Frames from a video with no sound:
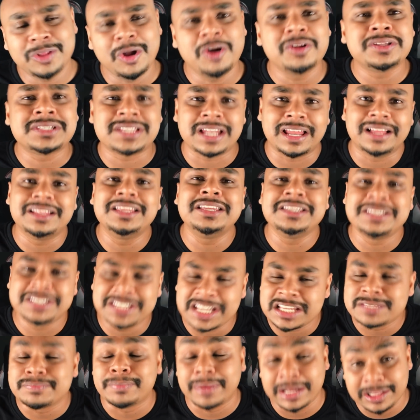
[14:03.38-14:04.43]
thoughts. This is
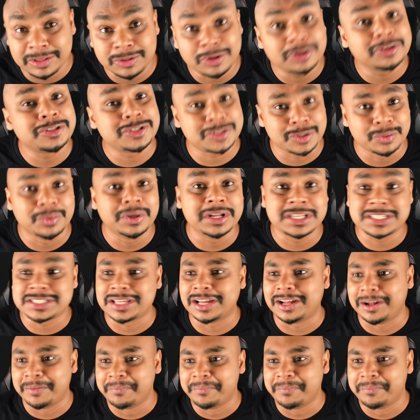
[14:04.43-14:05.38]
just my thoughts towards